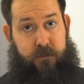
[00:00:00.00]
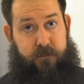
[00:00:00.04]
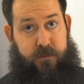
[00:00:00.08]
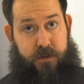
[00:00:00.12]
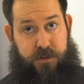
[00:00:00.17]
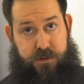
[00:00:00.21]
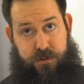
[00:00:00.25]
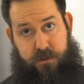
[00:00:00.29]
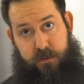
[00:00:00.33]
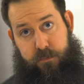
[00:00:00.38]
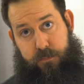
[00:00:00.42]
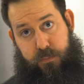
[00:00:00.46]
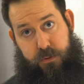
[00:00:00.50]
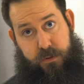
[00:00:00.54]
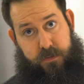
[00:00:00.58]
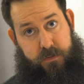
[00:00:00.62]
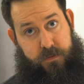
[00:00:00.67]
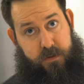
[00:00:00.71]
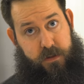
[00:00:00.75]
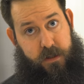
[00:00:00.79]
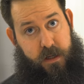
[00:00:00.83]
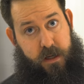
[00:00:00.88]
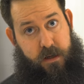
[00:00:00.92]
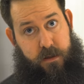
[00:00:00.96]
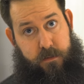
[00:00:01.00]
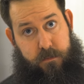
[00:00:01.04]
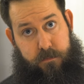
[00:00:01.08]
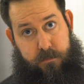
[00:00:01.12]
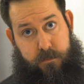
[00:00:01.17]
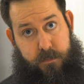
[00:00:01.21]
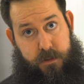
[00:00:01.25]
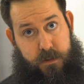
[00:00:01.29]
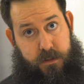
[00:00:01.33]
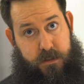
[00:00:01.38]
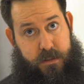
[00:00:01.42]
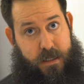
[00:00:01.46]
officially put the
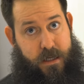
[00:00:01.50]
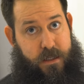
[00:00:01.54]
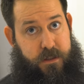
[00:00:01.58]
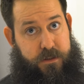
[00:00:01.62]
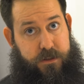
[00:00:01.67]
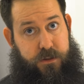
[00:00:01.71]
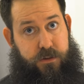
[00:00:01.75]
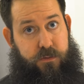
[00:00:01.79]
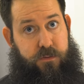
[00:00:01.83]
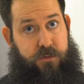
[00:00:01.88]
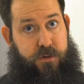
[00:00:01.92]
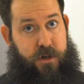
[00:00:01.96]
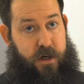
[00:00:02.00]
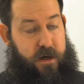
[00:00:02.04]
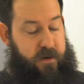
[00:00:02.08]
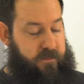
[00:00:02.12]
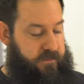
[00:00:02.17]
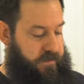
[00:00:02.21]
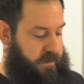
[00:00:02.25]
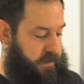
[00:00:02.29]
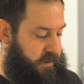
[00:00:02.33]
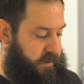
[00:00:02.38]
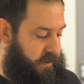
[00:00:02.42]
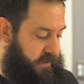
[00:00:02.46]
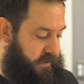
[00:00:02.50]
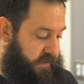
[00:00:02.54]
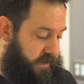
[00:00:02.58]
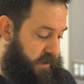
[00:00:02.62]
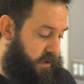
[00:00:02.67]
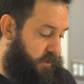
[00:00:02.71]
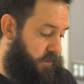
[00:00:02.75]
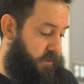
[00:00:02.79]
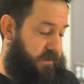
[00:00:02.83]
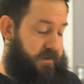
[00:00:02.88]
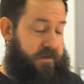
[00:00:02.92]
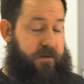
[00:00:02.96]
M.2 drives in. I said I
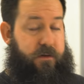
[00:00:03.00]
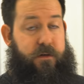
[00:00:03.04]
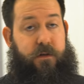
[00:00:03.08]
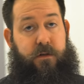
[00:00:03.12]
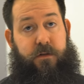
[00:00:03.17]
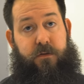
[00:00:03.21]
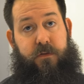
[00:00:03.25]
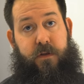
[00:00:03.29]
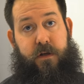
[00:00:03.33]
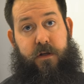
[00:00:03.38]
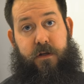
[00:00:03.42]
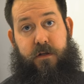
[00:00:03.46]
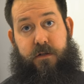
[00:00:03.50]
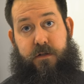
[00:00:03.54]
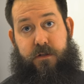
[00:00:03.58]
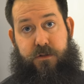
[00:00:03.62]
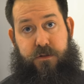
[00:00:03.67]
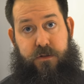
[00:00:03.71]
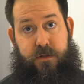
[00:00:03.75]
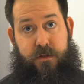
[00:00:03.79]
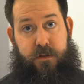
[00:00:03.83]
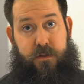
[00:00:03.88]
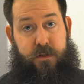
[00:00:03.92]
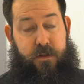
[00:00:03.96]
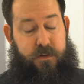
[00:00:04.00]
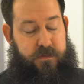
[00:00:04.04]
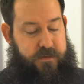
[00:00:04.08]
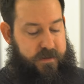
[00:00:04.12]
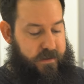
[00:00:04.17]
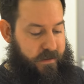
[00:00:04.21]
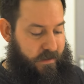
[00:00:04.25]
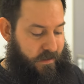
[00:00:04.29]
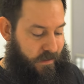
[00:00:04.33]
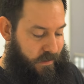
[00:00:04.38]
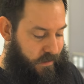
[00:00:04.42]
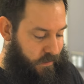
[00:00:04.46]
wasn't gonna do that initially and I was
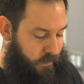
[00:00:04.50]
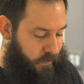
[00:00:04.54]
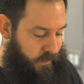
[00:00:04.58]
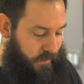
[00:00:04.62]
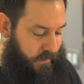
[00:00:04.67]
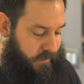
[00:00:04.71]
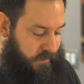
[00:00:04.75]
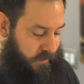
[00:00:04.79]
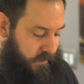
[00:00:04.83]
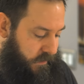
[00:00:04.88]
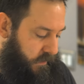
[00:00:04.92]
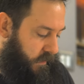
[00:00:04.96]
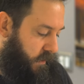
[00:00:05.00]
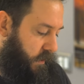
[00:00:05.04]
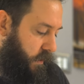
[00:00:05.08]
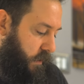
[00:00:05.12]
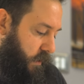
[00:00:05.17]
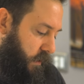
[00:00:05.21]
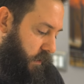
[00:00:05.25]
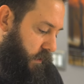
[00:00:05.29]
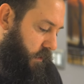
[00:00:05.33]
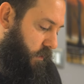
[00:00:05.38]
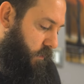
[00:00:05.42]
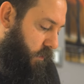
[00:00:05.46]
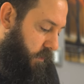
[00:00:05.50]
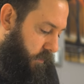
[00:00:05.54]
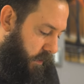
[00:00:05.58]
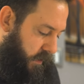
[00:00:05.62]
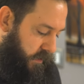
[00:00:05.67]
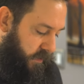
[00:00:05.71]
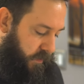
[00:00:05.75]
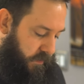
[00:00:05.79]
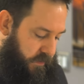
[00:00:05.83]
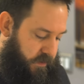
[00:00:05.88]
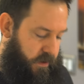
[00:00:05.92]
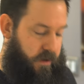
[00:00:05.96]
like, you know what? We might
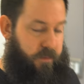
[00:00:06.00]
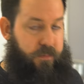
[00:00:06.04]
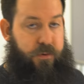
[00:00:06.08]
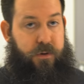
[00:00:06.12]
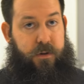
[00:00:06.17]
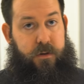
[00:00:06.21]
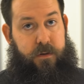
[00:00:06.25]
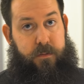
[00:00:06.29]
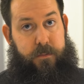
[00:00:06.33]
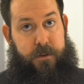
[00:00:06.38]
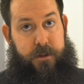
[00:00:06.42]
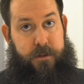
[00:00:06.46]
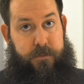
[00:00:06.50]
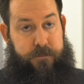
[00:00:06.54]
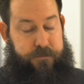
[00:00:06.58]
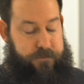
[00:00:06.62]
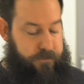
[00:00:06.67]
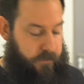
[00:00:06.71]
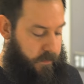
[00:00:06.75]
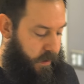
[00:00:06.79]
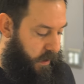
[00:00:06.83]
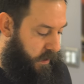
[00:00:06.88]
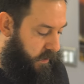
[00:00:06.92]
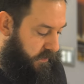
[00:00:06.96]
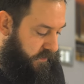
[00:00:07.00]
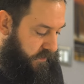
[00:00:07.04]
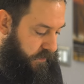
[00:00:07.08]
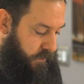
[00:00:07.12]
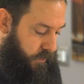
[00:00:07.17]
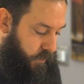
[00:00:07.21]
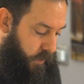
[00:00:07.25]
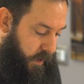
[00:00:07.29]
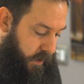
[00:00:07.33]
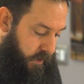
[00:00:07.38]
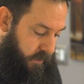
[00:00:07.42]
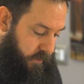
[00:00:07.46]
as well start putting them in. I also
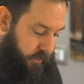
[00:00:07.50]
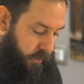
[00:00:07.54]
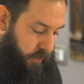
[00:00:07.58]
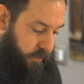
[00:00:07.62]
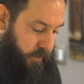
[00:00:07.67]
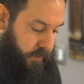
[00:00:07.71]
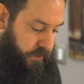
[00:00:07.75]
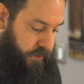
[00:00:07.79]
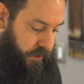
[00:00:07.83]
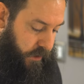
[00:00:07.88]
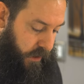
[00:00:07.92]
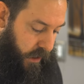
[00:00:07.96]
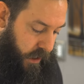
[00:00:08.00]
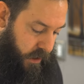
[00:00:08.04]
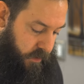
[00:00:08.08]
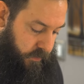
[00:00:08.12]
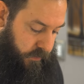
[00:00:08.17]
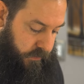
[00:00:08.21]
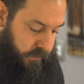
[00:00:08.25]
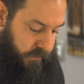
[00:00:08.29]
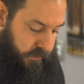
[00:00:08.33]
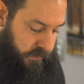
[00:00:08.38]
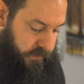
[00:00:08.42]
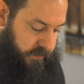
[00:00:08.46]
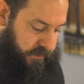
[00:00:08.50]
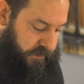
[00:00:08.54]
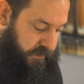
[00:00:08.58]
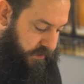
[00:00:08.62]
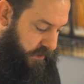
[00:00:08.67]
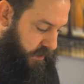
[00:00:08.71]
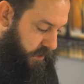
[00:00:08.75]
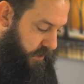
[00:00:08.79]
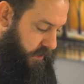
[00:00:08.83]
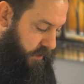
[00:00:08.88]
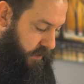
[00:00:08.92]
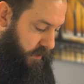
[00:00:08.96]
wired up a bunch of cables,
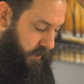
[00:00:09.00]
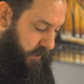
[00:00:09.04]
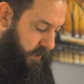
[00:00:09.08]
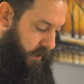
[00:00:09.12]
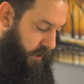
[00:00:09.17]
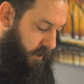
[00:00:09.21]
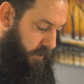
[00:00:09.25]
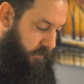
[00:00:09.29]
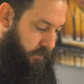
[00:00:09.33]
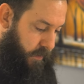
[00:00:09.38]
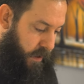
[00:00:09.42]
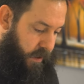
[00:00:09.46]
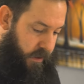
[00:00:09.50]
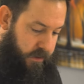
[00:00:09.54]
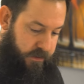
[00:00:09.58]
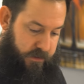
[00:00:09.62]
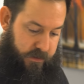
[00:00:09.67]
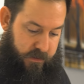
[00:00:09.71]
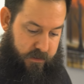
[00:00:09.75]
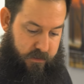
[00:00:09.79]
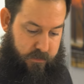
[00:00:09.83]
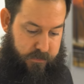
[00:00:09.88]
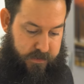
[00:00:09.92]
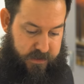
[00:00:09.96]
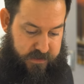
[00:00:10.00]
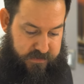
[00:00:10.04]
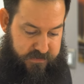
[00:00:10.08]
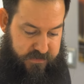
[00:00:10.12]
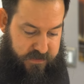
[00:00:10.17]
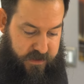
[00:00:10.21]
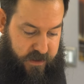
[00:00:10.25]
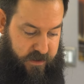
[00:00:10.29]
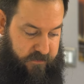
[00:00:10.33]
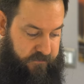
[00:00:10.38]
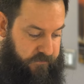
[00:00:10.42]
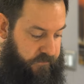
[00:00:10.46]
uh, kind of managed a little bit of
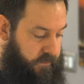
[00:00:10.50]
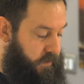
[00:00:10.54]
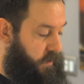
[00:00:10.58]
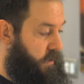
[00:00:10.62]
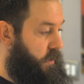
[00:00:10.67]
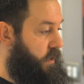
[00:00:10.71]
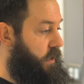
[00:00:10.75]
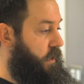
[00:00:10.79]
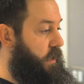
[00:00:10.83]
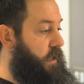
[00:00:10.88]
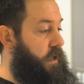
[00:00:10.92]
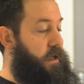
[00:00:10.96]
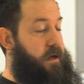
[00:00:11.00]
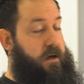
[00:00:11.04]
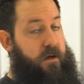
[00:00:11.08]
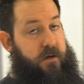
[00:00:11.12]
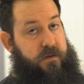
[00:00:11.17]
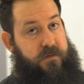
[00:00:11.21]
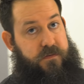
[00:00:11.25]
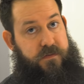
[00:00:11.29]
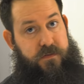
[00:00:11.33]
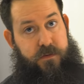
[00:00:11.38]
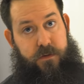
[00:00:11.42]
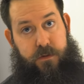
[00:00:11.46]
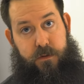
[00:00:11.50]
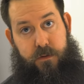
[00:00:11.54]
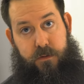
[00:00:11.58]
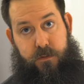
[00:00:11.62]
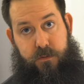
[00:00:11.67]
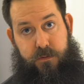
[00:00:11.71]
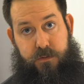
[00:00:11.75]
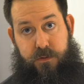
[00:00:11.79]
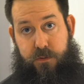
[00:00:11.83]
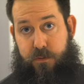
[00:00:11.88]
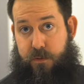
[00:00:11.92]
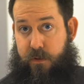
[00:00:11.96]
stuff. And I
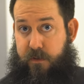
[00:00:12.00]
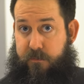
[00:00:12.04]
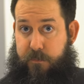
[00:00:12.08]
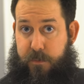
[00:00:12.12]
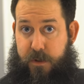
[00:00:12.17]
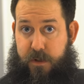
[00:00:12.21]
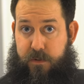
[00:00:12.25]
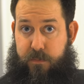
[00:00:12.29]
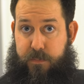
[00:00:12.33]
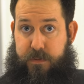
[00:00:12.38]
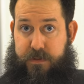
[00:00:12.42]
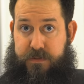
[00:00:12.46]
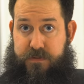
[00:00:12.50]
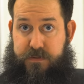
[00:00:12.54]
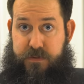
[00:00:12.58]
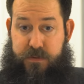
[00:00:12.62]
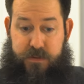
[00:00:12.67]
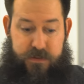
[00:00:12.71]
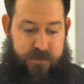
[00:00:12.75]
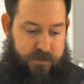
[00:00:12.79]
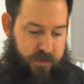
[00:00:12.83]
also turned off my other PC